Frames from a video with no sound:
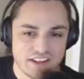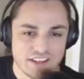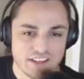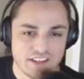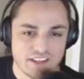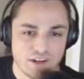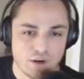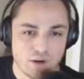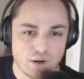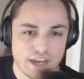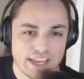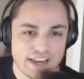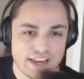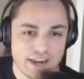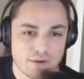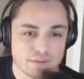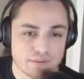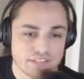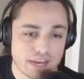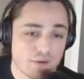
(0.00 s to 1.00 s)
You know, and
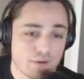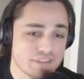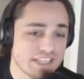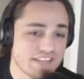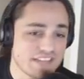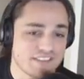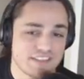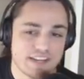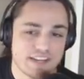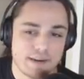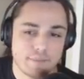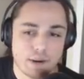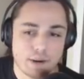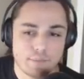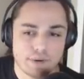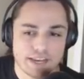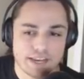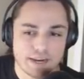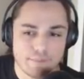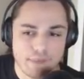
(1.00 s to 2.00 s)
I was I was hesitant about
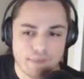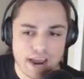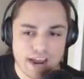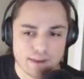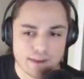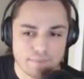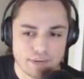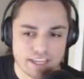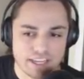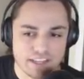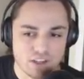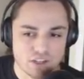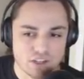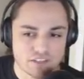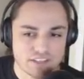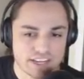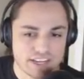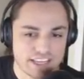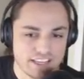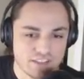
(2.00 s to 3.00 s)
bringing him back, but he
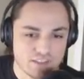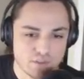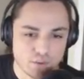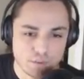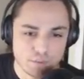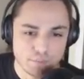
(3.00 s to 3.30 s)
looks like he's doing